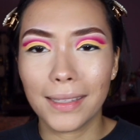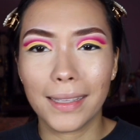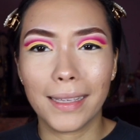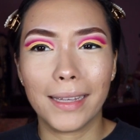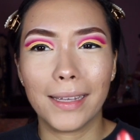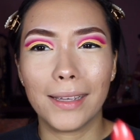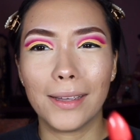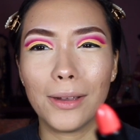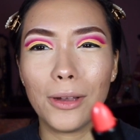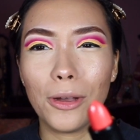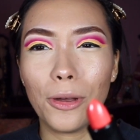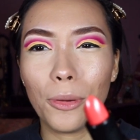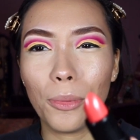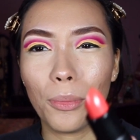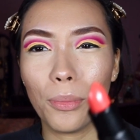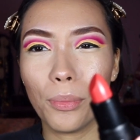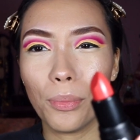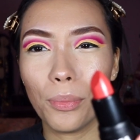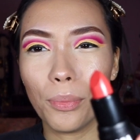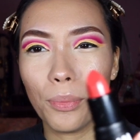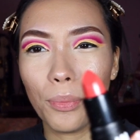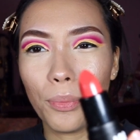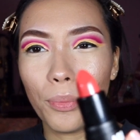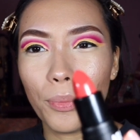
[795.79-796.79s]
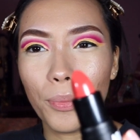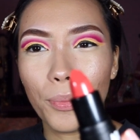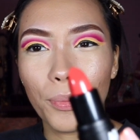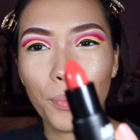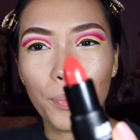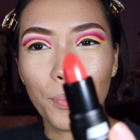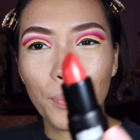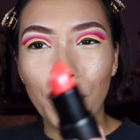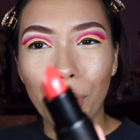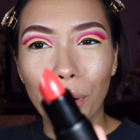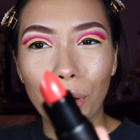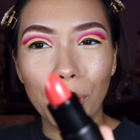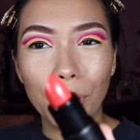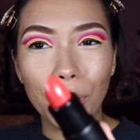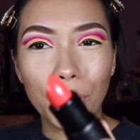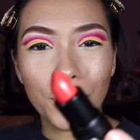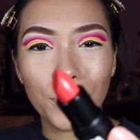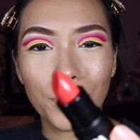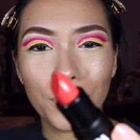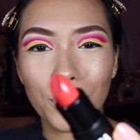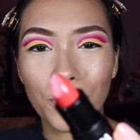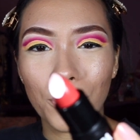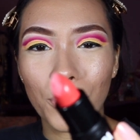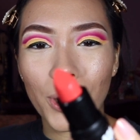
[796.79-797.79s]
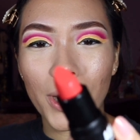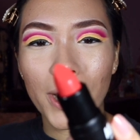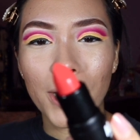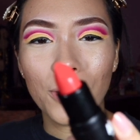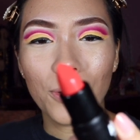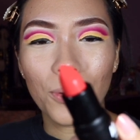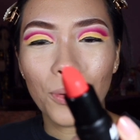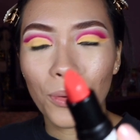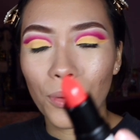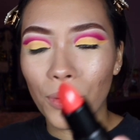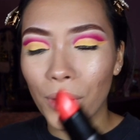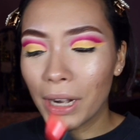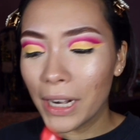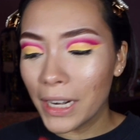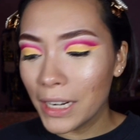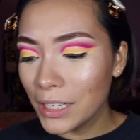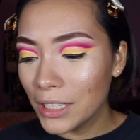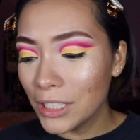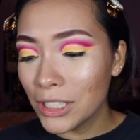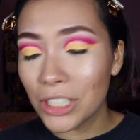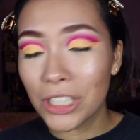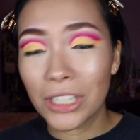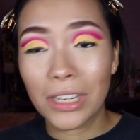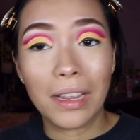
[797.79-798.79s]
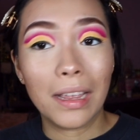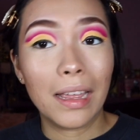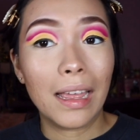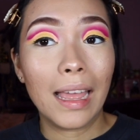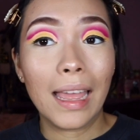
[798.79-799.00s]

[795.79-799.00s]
like a burnt red orange.